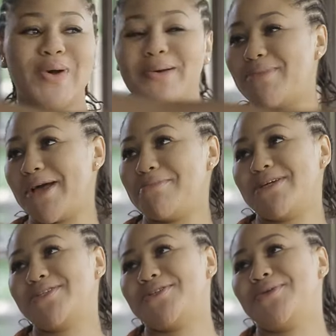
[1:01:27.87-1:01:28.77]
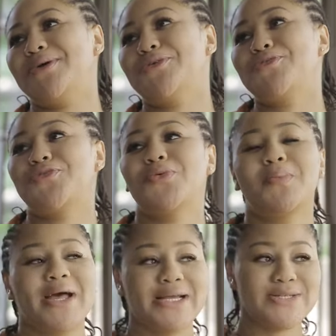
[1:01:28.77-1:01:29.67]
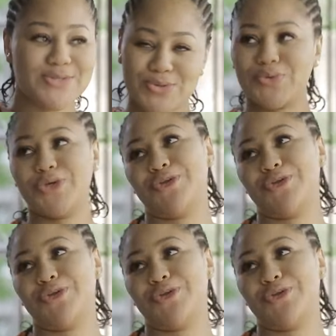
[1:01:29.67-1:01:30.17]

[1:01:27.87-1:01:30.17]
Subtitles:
go and buy material for my school